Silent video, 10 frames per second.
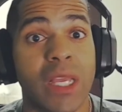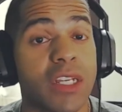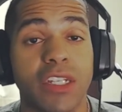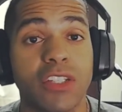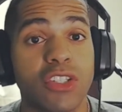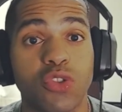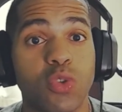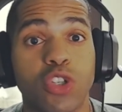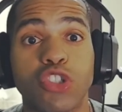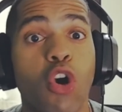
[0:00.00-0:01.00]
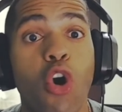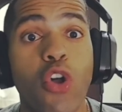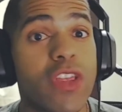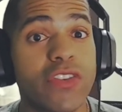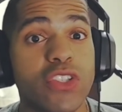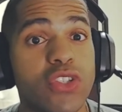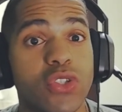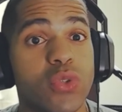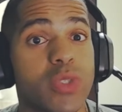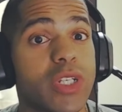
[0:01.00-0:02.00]
This is true because all this is
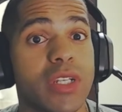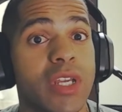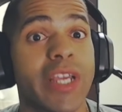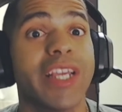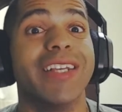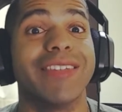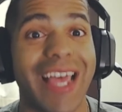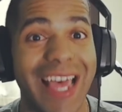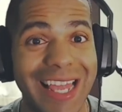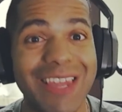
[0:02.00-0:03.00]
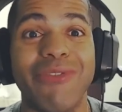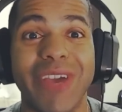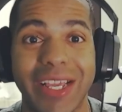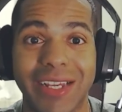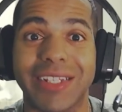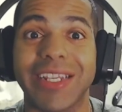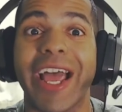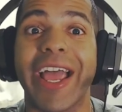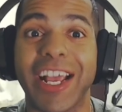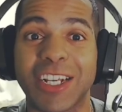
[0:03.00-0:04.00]
doing is elevating that
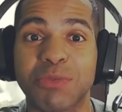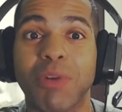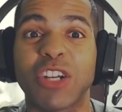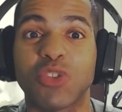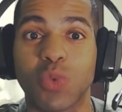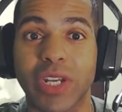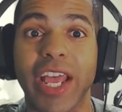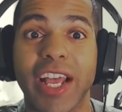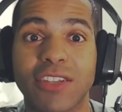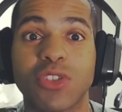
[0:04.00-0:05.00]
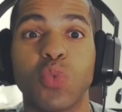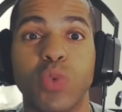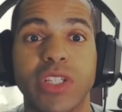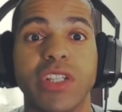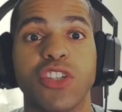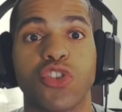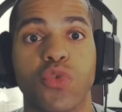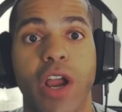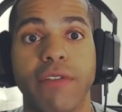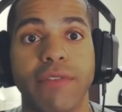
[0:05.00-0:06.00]
Xbox One S with the disk
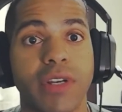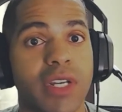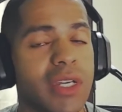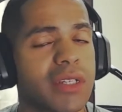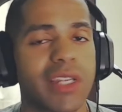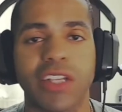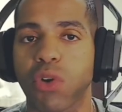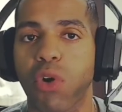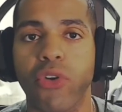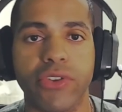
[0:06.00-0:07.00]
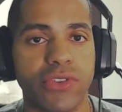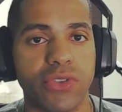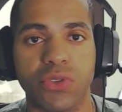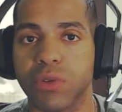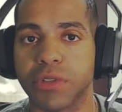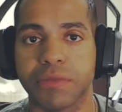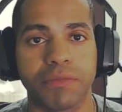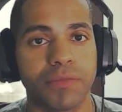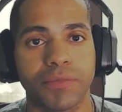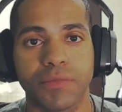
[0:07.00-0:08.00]
drive. That's all this is doing.
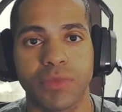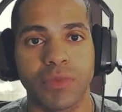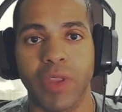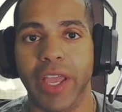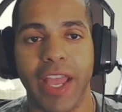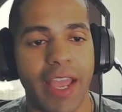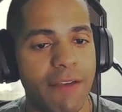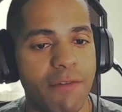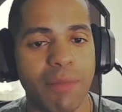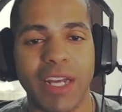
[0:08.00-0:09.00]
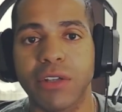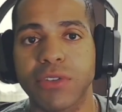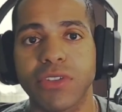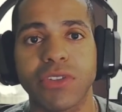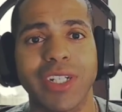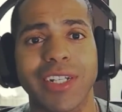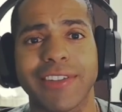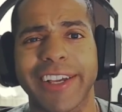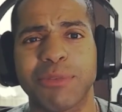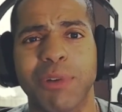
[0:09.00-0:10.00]
Everybody else is looking at
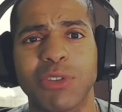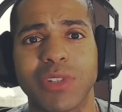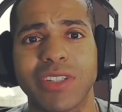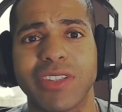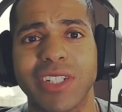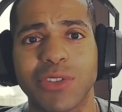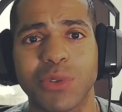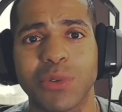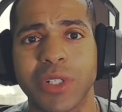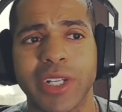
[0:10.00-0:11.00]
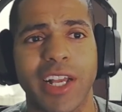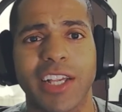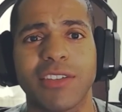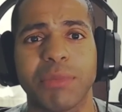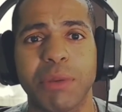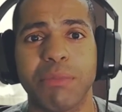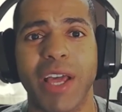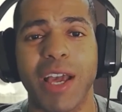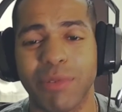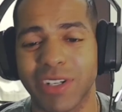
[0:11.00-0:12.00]
Xbox One S digital as something bad,
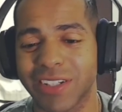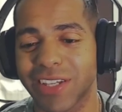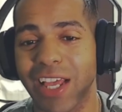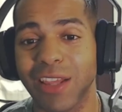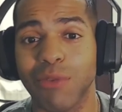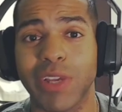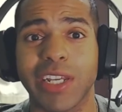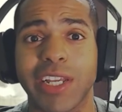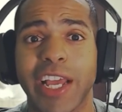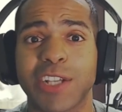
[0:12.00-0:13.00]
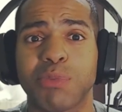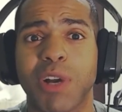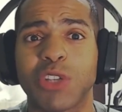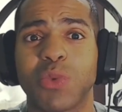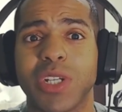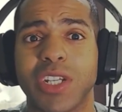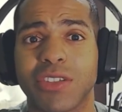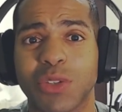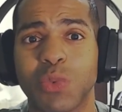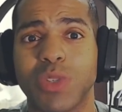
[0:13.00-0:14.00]
but it's elevating the Xbox One S
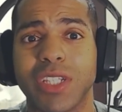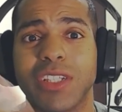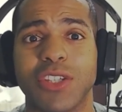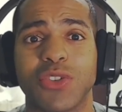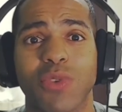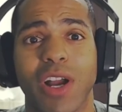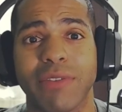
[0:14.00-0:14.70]
with the disk drive.